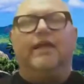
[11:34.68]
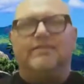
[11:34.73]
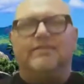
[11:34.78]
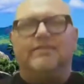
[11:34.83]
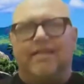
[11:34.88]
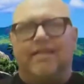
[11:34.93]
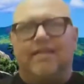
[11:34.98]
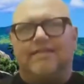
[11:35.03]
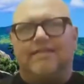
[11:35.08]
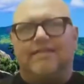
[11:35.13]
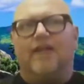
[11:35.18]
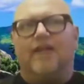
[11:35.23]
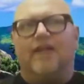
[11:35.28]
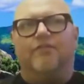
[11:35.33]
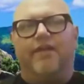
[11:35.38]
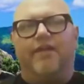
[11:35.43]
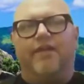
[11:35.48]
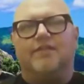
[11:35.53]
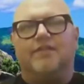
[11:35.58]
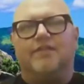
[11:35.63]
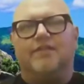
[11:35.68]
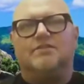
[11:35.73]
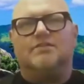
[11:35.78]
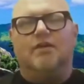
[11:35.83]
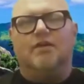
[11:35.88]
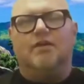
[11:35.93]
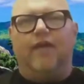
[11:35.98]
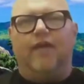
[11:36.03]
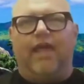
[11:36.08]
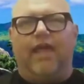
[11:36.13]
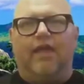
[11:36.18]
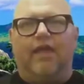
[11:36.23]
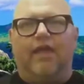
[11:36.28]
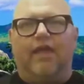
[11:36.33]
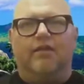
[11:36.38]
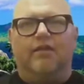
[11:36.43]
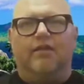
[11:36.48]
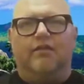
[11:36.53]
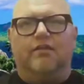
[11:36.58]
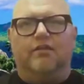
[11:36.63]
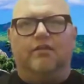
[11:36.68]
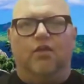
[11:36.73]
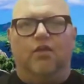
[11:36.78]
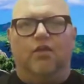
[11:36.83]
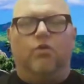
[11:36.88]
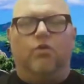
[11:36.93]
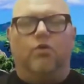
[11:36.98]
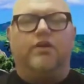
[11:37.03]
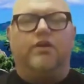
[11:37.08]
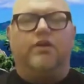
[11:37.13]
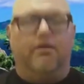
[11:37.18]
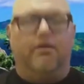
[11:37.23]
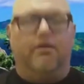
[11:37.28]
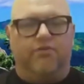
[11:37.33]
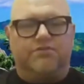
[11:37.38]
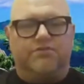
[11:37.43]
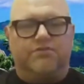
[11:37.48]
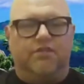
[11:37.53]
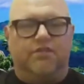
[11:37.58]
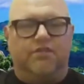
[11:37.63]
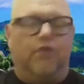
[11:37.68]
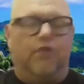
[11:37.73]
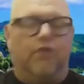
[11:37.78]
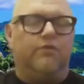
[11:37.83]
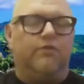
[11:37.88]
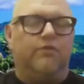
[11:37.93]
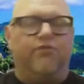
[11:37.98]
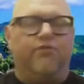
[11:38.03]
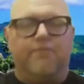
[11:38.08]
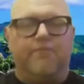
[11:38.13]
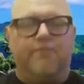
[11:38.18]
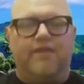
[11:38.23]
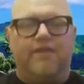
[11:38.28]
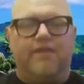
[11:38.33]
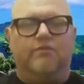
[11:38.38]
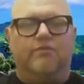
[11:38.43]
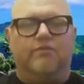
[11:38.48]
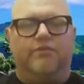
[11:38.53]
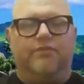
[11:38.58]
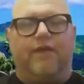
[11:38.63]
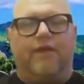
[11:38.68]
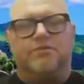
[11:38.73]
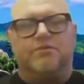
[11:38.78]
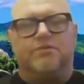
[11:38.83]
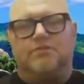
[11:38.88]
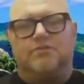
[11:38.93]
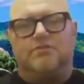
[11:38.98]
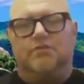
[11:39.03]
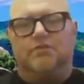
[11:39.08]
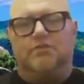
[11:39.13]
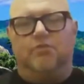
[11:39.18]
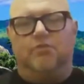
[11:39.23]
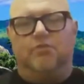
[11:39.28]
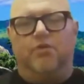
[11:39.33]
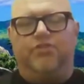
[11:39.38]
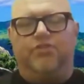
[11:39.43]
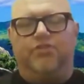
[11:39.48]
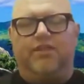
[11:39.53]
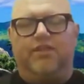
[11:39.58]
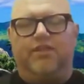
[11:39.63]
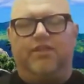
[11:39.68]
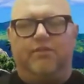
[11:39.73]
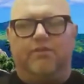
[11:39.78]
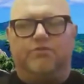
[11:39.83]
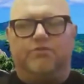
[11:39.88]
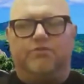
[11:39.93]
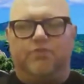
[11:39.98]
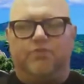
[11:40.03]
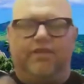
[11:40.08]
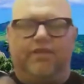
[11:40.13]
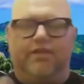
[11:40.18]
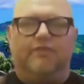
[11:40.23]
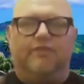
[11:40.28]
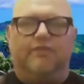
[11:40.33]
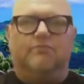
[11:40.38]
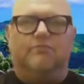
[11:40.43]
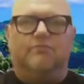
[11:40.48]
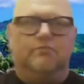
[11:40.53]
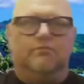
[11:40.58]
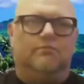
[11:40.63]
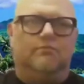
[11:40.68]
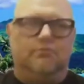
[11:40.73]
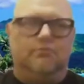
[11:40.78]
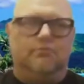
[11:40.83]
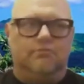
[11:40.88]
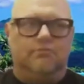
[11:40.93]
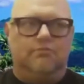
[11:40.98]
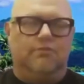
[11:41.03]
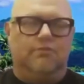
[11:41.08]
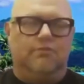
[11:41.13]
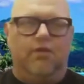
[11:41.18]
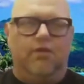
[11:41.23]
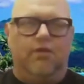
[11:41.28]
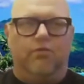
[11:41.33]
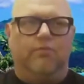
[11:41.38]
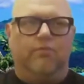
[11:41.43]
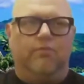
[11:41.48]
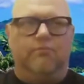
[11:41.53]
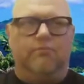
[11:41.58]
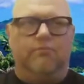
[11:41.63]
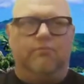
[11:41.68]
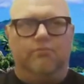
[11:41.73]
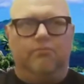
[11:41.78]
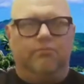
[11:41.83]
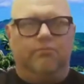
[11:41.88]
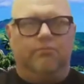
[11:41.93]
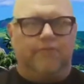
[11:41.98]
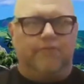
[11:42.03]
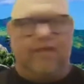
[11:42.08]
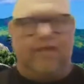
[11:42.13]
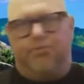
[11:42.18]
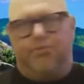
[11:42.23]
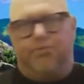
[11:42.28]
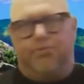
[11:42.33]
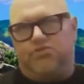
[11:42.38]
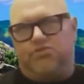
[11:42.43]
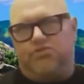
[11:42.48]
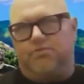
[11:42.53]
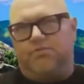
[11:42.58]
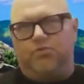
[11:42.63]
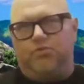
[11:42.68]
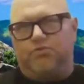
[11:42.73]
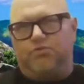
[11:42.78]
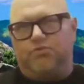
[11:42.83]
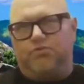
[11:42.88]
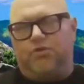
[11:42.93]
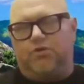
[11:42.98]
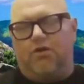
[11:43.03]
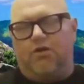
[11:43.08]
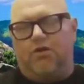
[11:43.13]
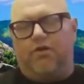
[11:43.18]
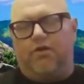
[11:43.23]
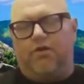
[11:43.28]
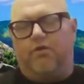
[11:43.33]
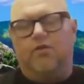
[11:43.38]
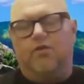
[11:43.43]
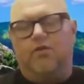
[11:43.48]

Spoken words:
has air vents and lower covers. For me, that was the one thing that was really, kind of pushed me towards Ricardo